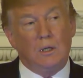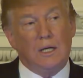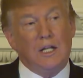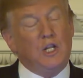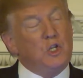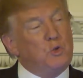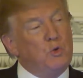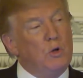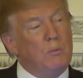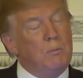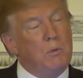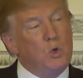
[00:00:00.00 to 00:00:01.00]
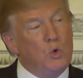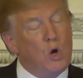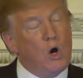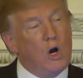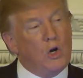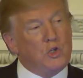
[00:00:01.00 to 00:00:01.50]
in this room
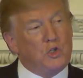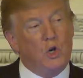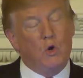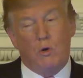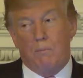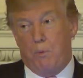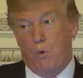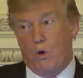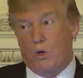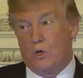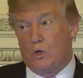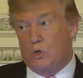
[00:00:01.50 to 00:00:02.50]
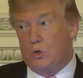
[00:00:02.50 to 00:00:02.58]
who are so important